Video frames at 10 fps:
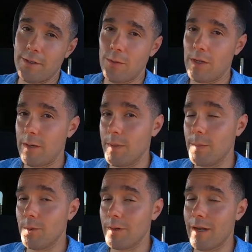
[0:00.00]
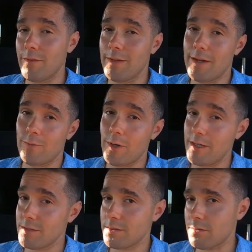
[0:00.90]
I know a lot of people are having that
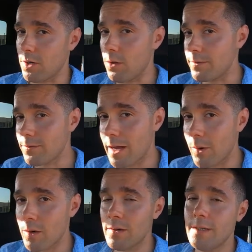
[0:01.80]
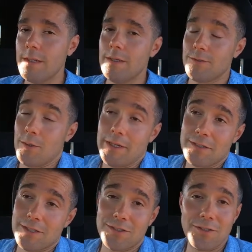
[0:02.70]
rice cauliflower. So I
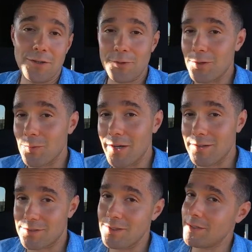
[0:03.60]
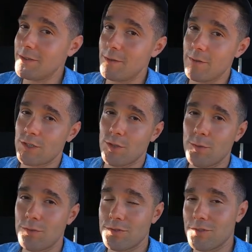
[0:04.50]
guess that's another good way to sneak in your
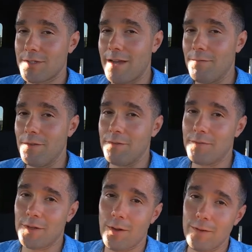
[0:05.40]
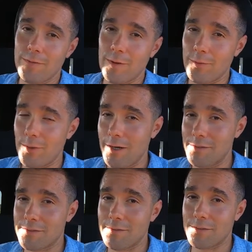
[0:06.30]
vegetables. Just have the cauliflower
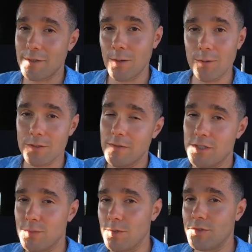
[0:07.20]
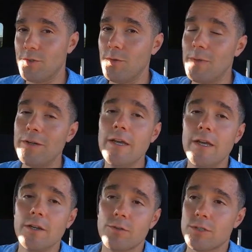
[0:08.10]
rice and it's like, oh, it's a vegetable too. But
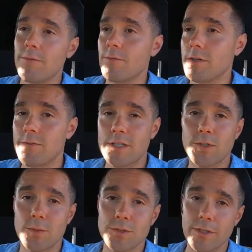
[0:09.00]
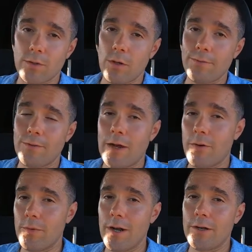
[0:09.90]
cruciferous vegetables like cauliflower
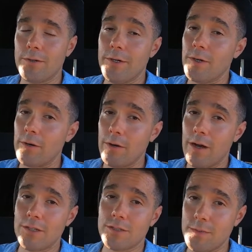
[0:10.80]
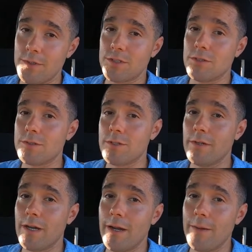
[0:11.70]
and broccoli are awesome additions to
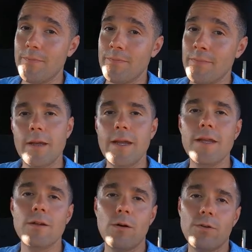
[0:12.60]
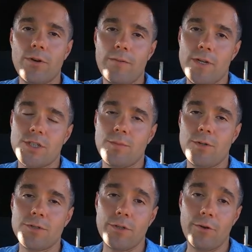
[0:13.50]
your diet. Any and all green
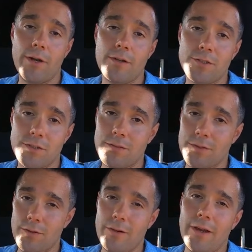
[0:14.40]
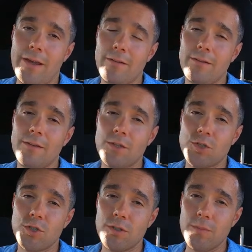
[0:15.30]
vegetables are great additions to your diet and they
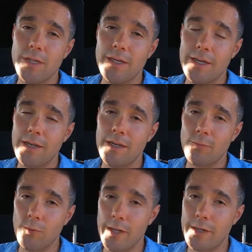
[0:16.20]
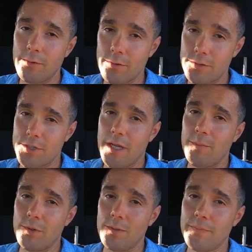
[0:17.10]
should be a regular
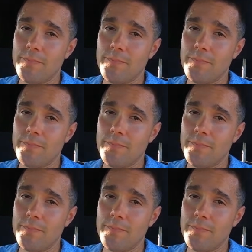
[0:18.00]
staple.